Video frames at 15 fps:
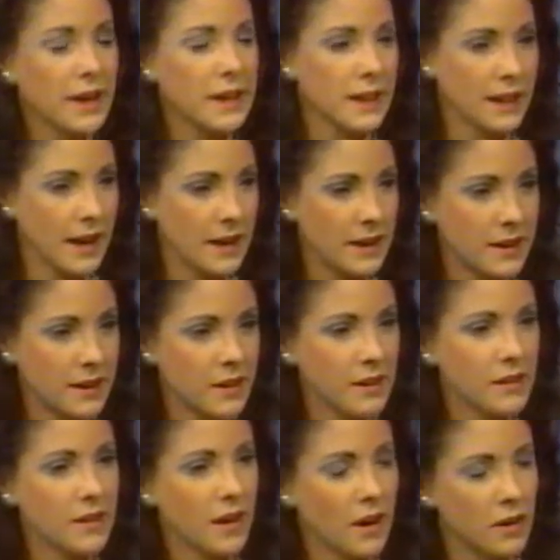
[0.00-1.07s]
at lighting,
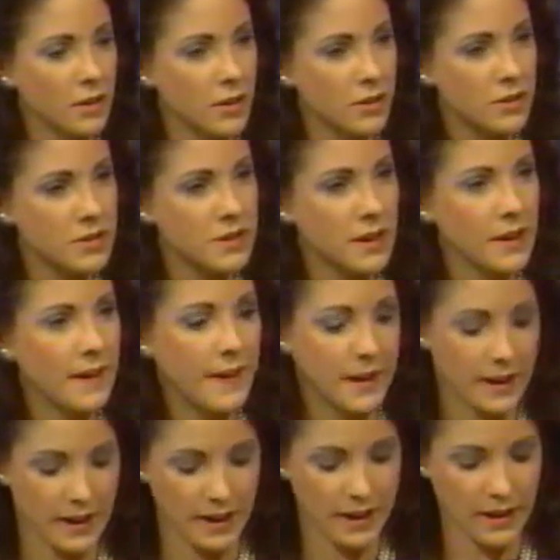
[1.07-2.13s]
colors,
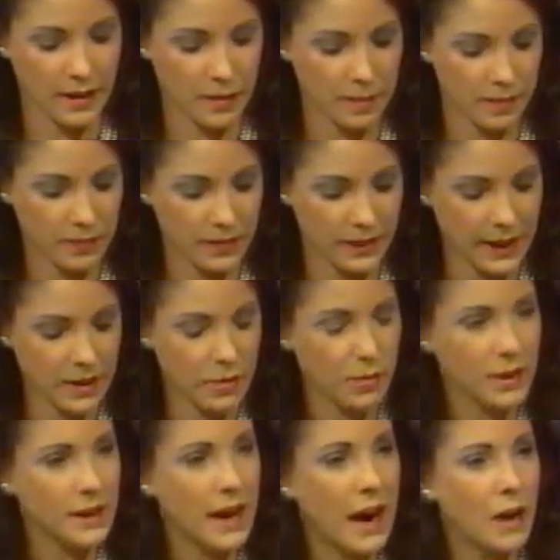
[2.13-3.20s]

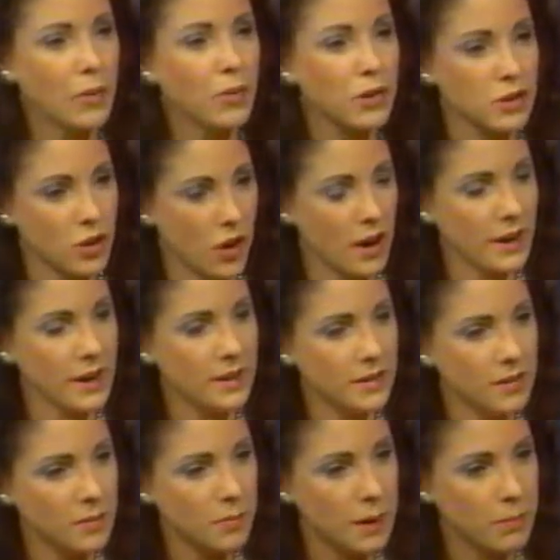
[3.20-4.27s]
lettering, how we're talking to
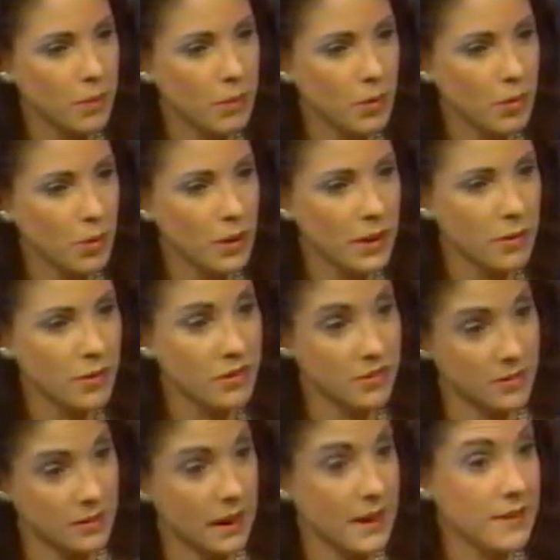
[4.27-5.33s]
the people we're working with,
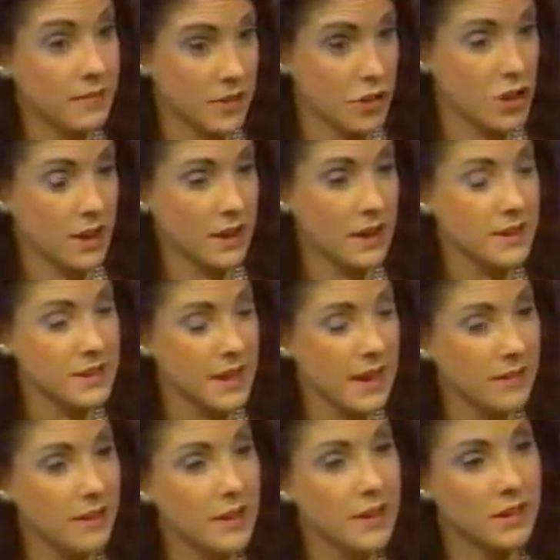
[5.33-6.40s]
kind of to check us
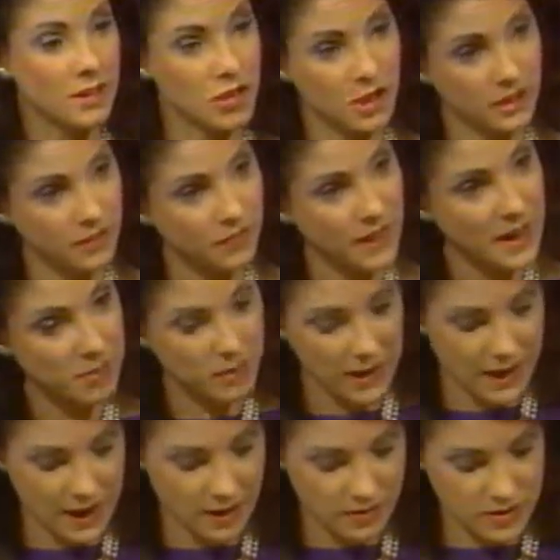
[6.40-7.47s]
out, to check the family
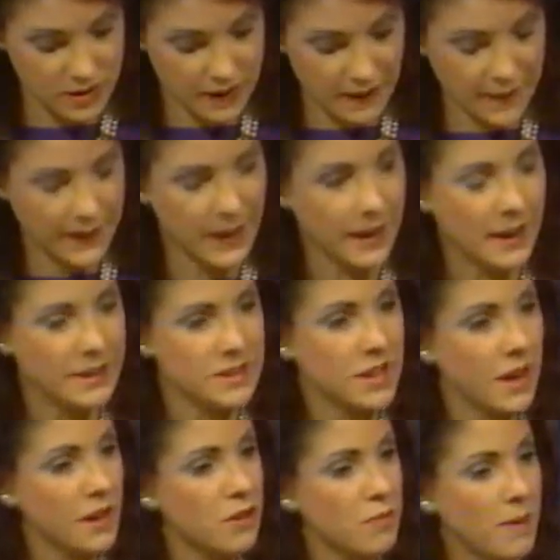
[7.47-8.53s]
out,
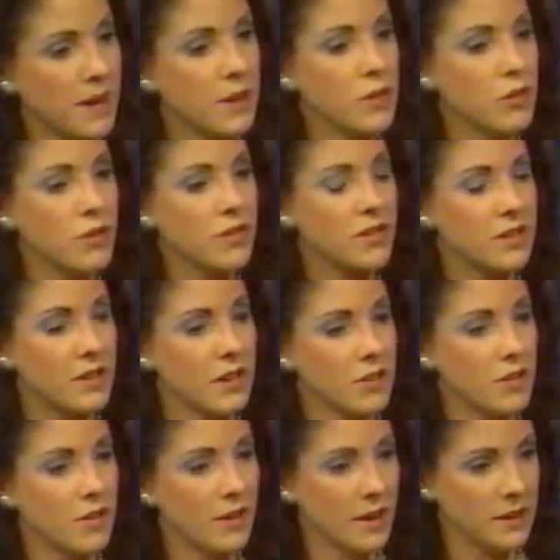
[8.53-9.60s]
touch, making sure there's
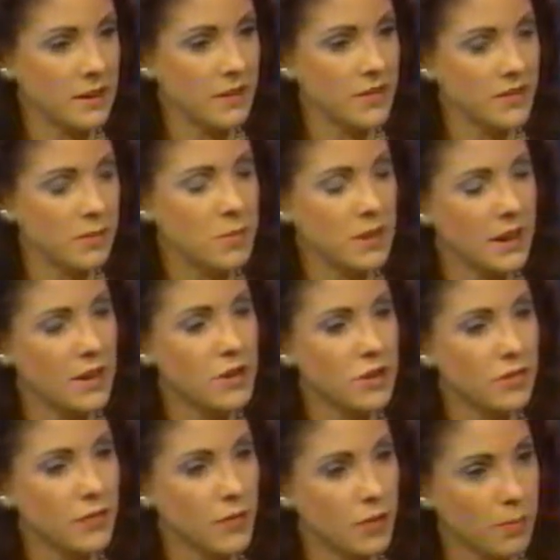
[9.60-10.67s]
enough
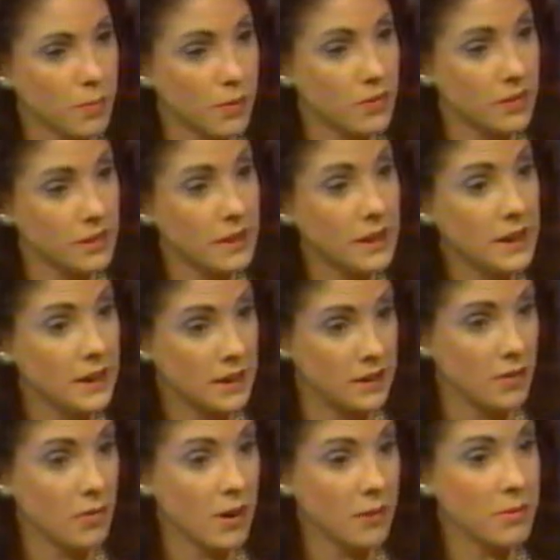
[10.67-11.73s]
stimulation for the person in
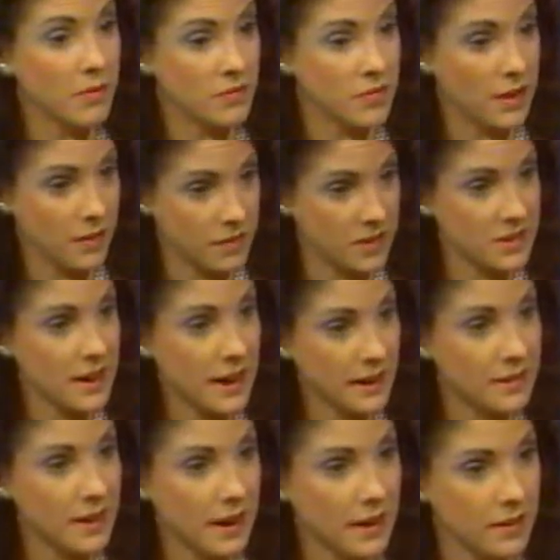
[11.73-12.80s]
the realm of the
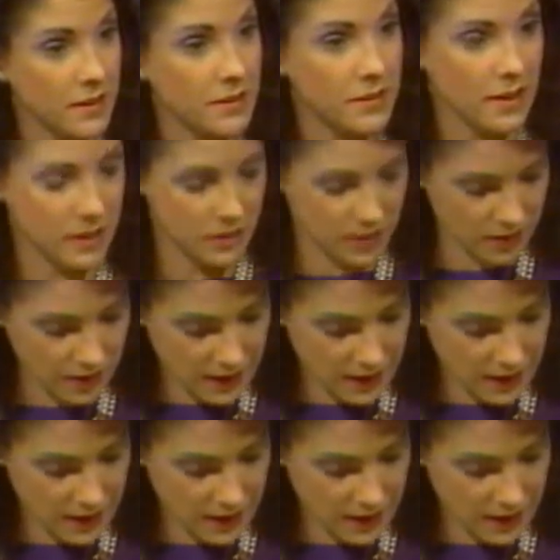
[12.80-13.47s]
tactile sense.